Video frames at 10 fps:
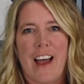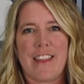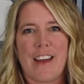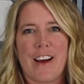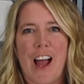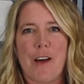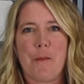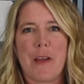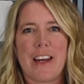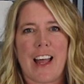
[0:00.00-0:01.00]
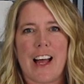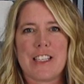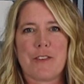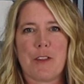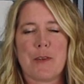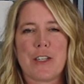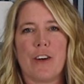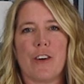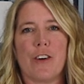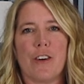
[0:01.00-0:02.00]
Hi there, I'm Amanda Castor with
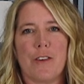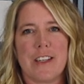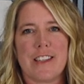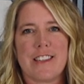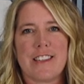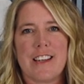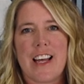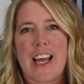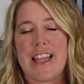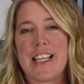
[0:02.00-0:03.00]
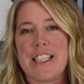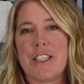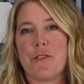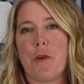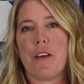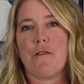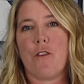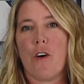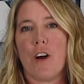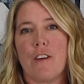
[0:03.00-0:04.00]
Material Girl Quilts, and this is week
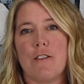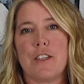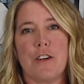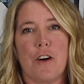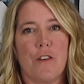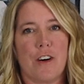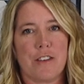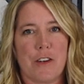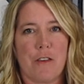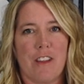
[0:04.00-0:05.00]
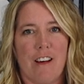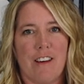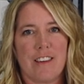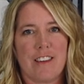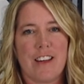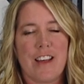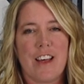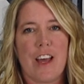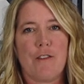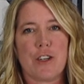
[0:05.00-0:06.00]
four of the Snowfall Sew Along.
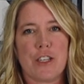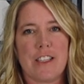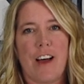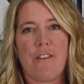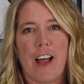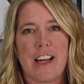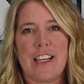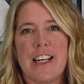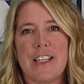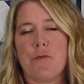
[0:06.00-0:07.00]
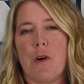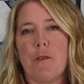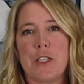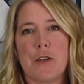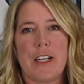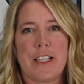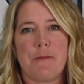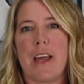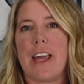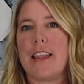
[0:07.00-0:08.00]
If you're just now finding us, what we're doing is
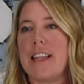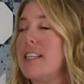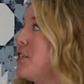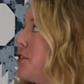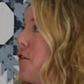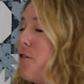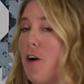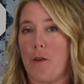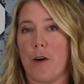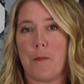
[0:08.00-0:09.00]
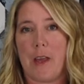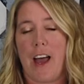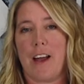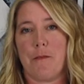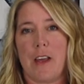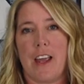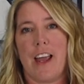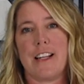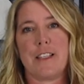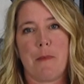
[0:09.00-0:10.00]
making this snowfall quilt behind me,
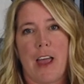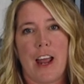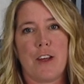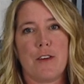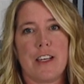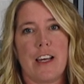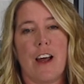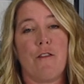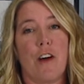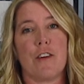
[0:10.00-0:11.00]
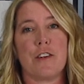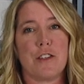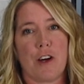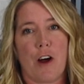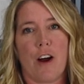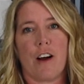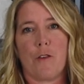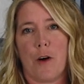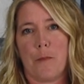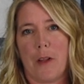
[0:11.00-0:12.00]
and it's made using a feathered star
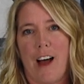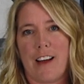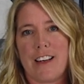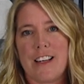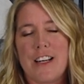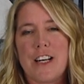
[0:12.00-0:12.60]
quilt block.